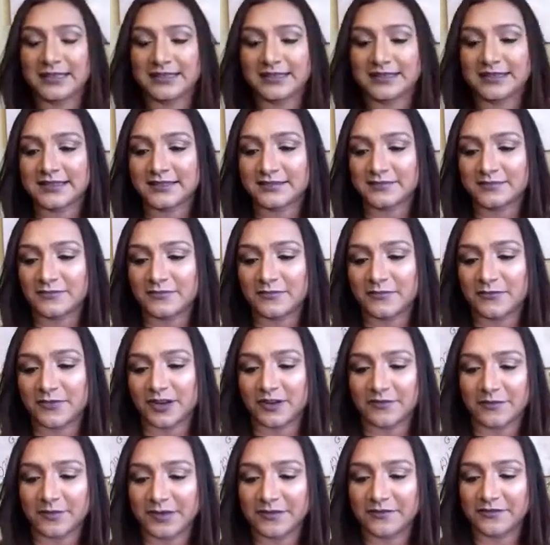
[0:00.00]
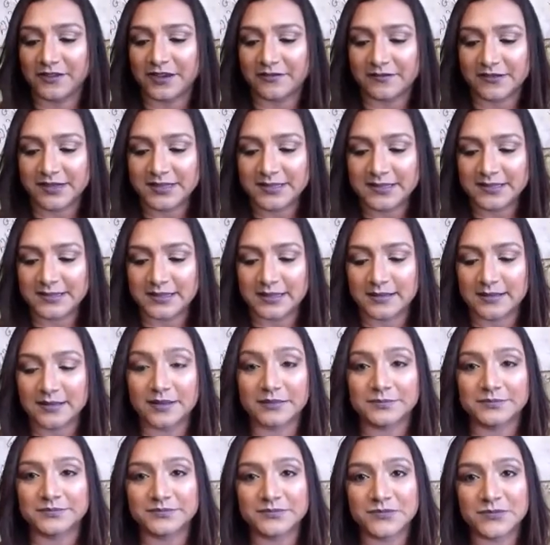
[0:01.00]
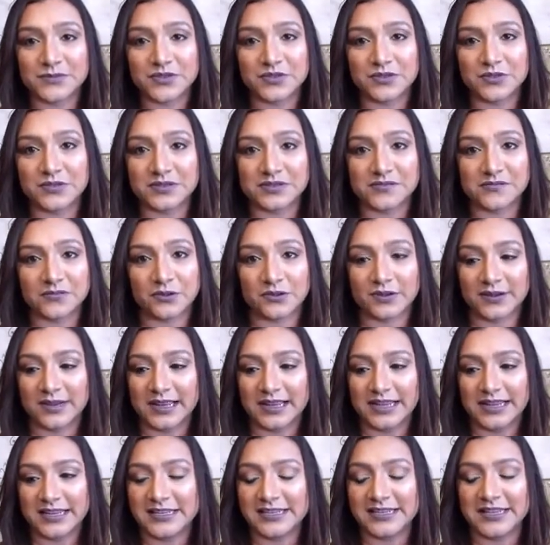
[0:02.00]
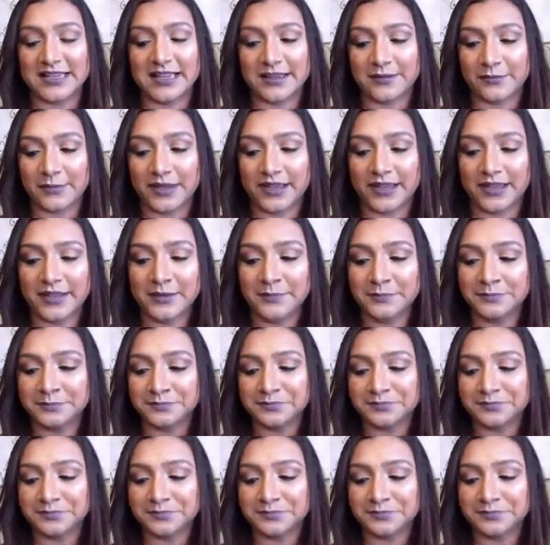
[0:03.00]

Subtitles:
that's one of my favorites to use for any DIY.